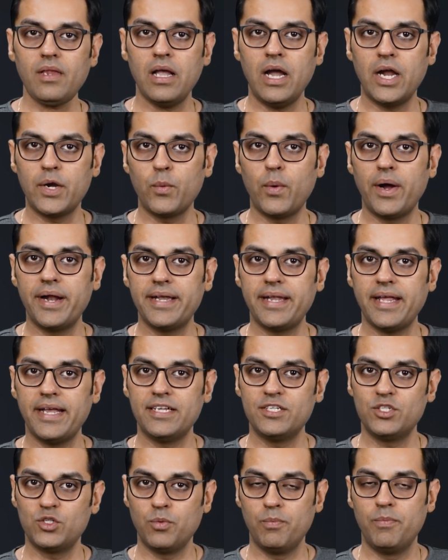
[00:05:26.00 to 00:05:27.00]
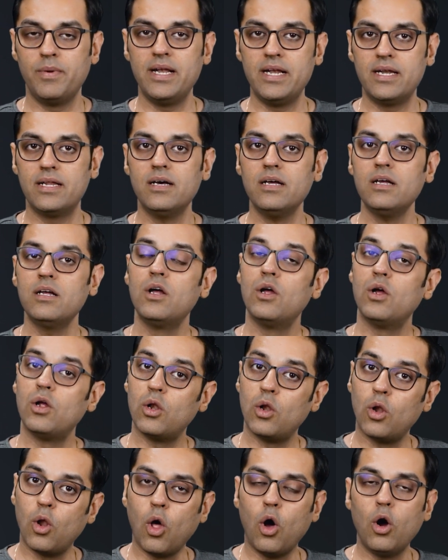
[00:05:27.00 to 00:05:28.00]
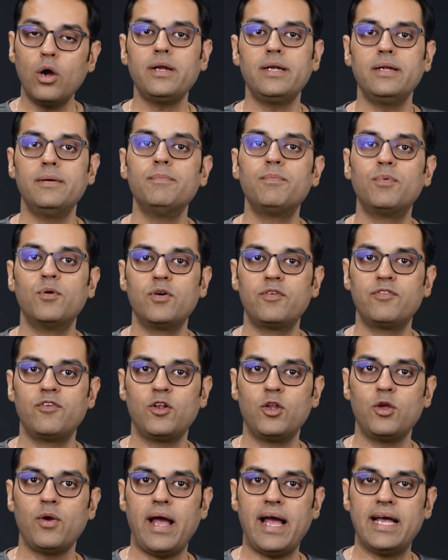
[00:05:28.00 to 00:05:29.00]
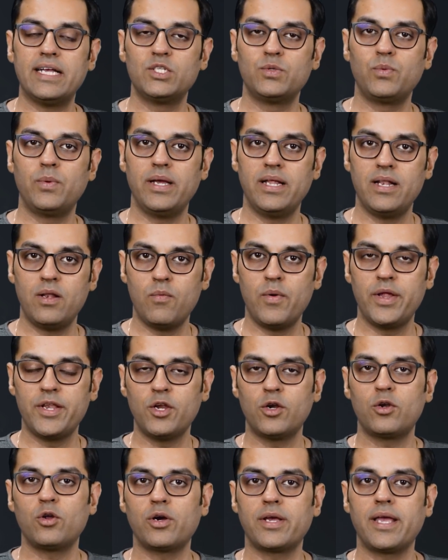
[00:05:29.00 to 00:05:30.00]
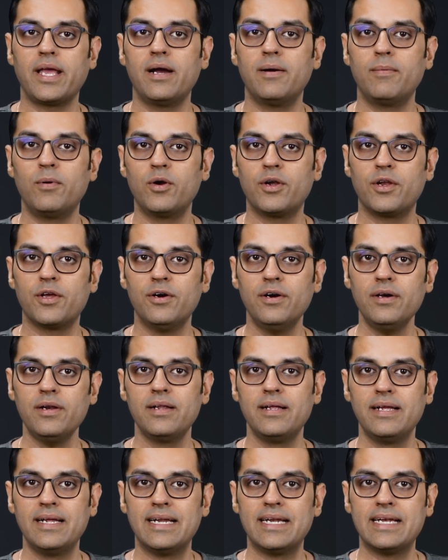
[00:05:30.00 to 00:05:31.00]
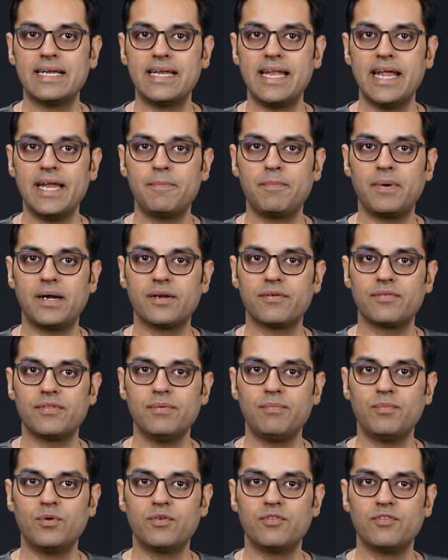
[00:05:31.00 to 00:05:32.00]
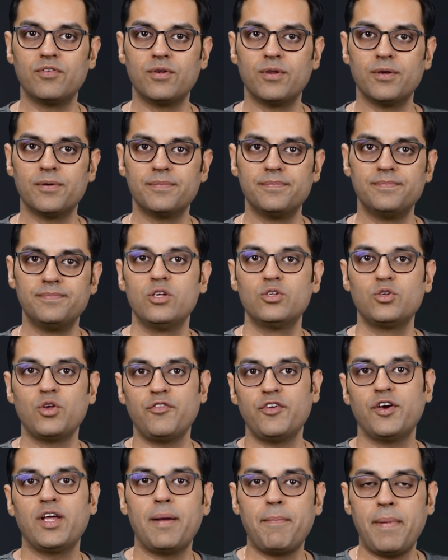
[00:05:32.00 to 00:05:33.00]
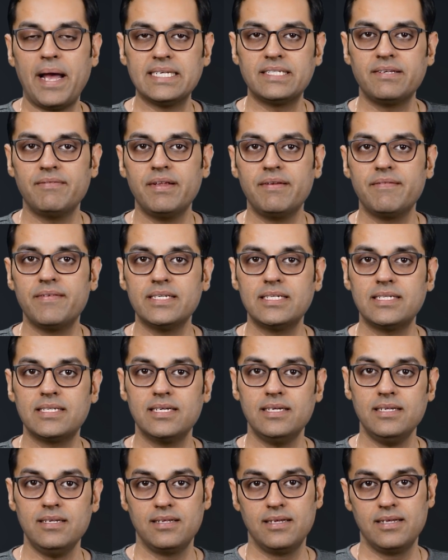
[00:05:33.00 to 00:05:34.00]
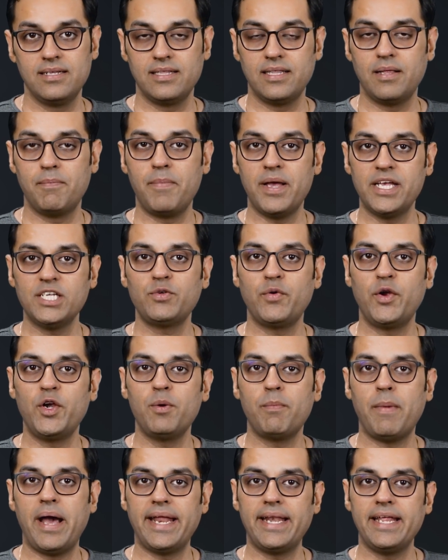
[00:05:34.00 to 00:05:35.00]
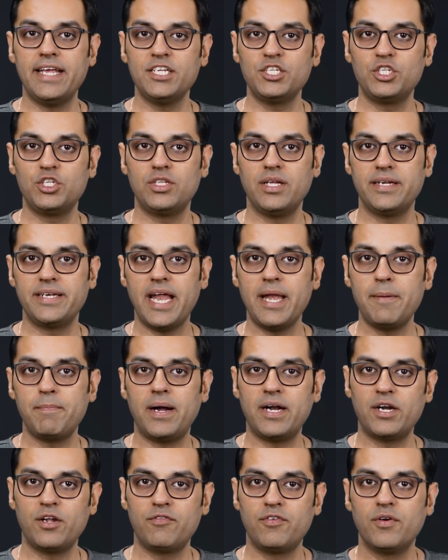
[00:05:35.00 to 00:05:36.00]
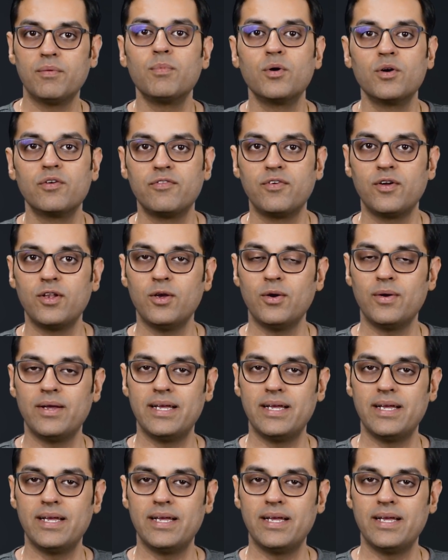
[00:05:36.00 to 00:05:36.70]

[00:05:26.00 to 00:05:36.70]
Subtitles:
advantage to build a long-term portfolio as well when you're talking about your debt part of the portfolio. So if you're a passive investor, the best way to manage the debt part of your portfolio